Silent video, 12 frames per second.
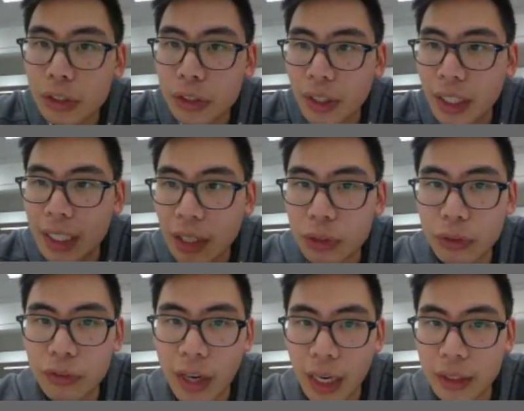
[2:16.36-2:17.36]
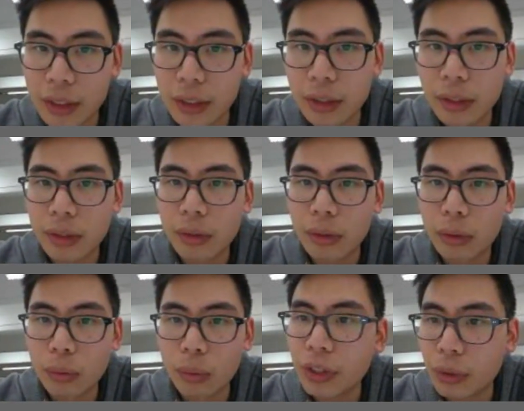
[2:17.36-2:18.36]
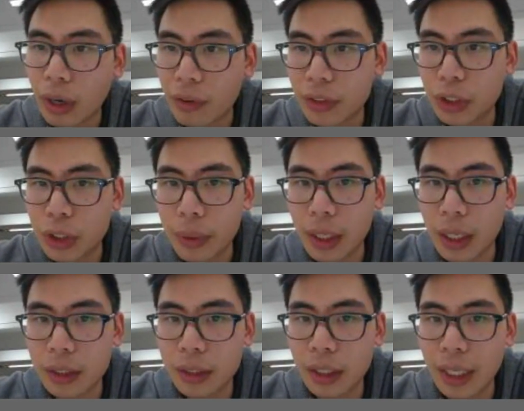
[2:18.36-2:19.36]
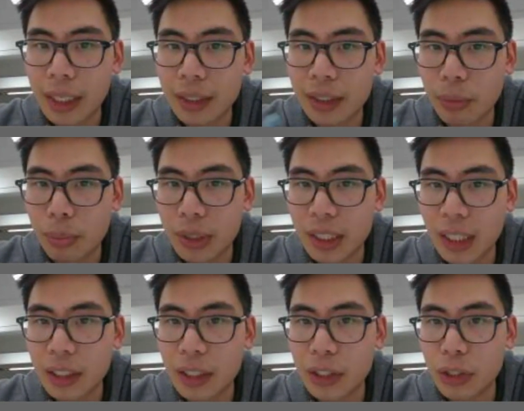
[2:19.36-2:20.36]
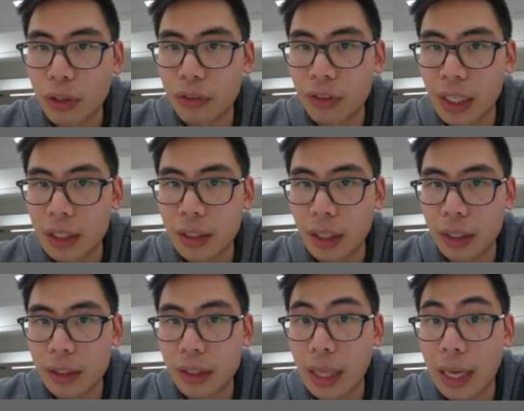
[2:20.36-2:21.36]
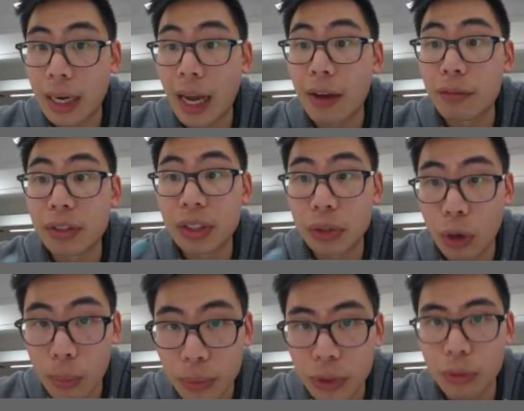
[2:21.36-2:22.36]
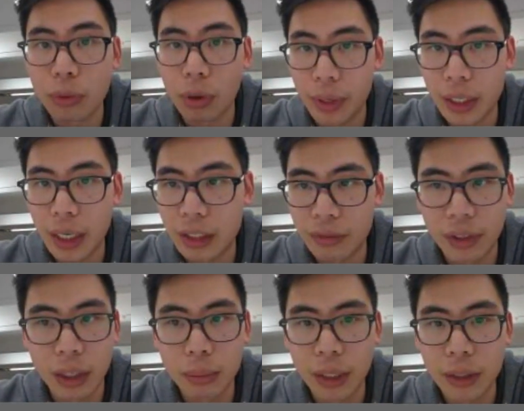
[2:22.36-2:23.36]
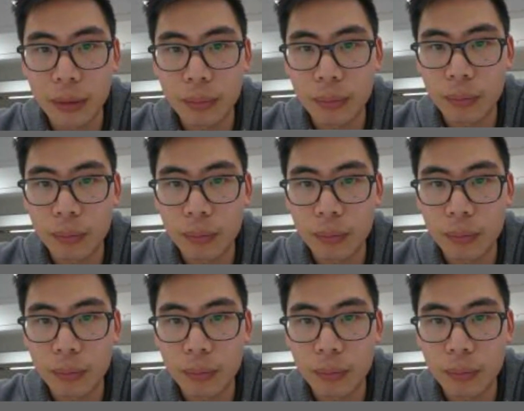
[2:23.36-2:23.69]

So in actual fact, what the graph is showing us is the percentage of insects that have stopped growing and developing.